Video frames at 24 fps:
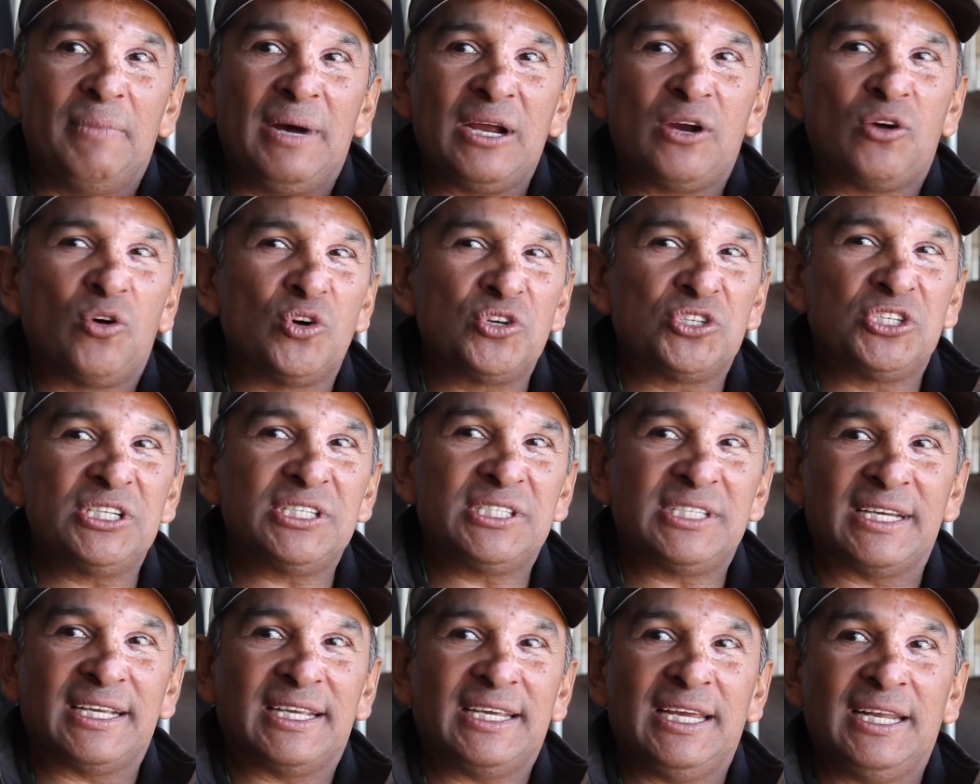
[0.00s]
my horses,
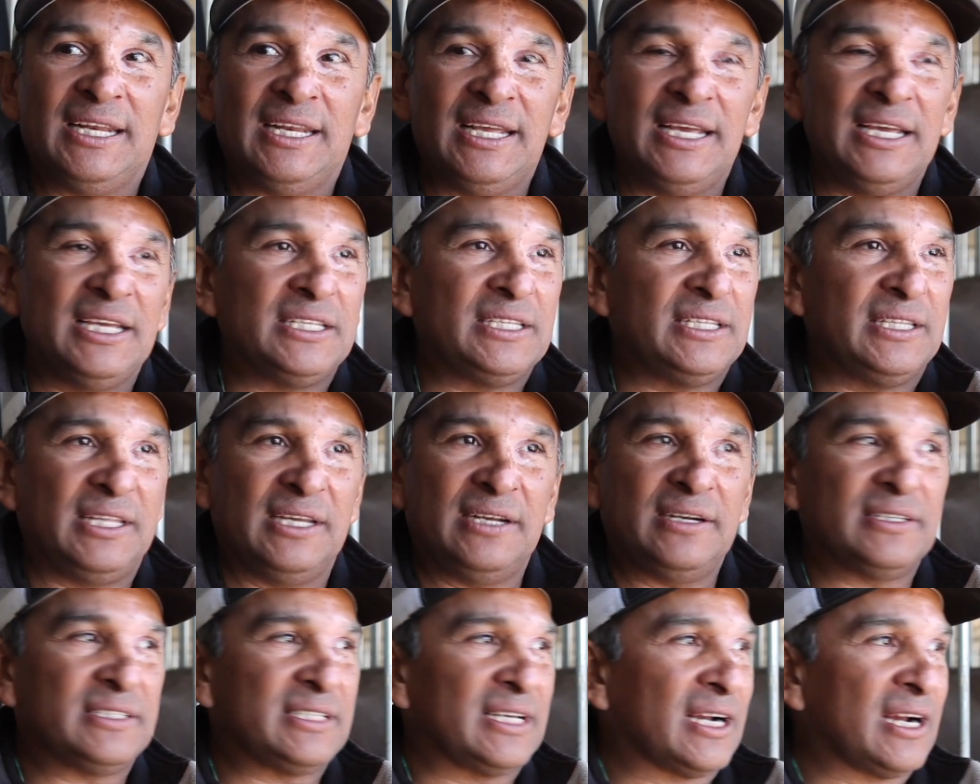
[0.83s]
again, it,
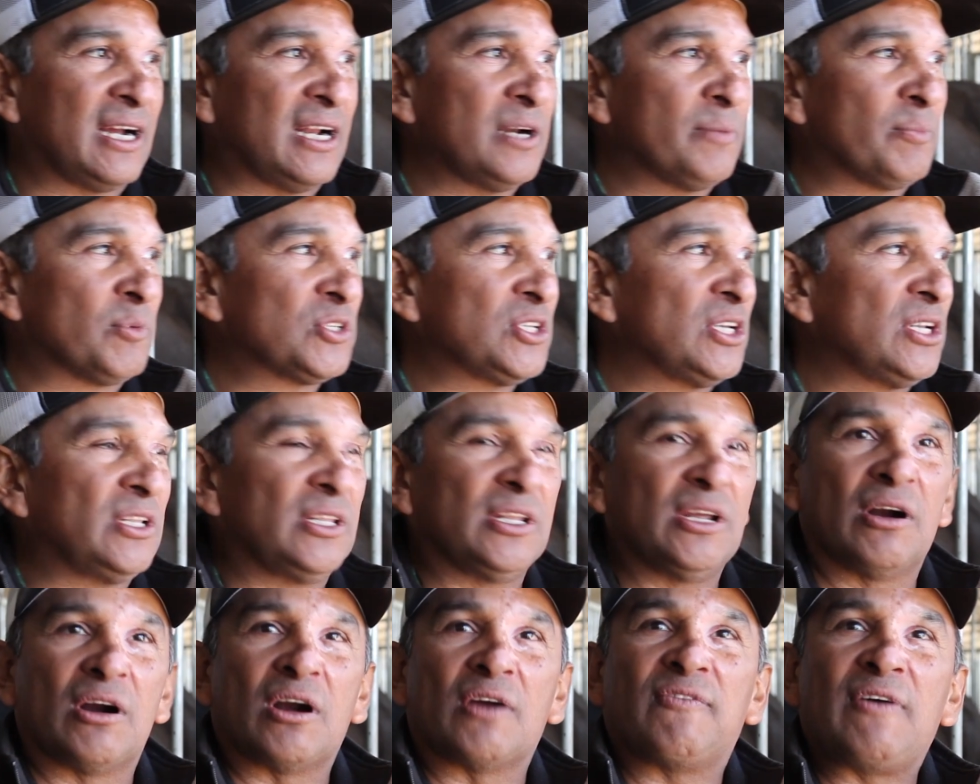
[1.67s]
there's
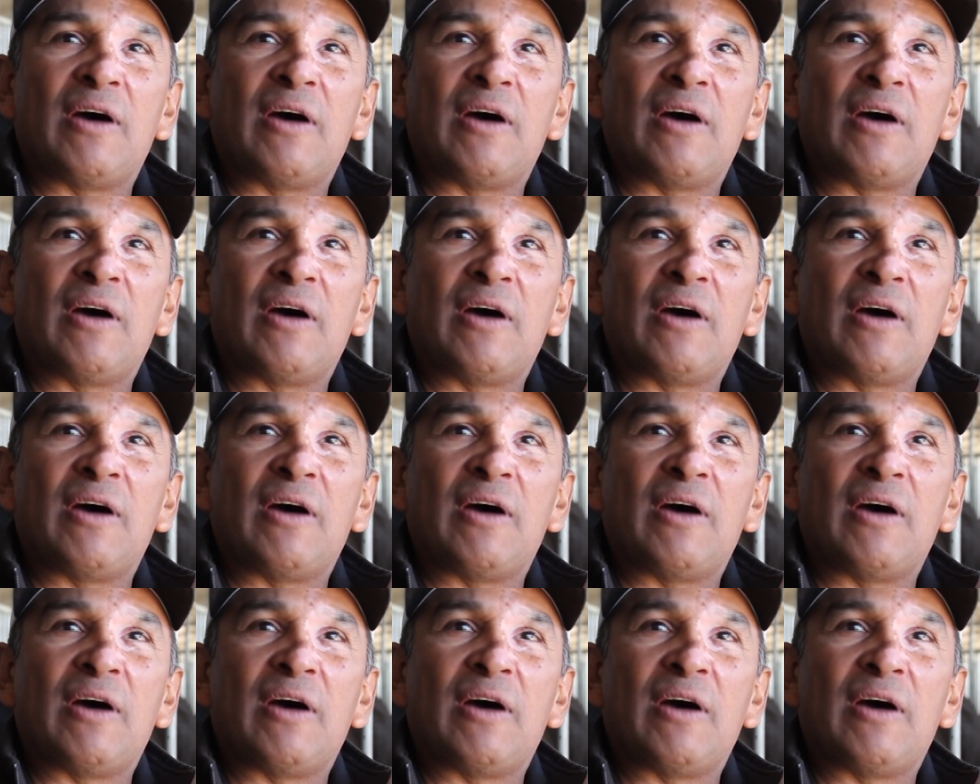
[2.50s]
100% our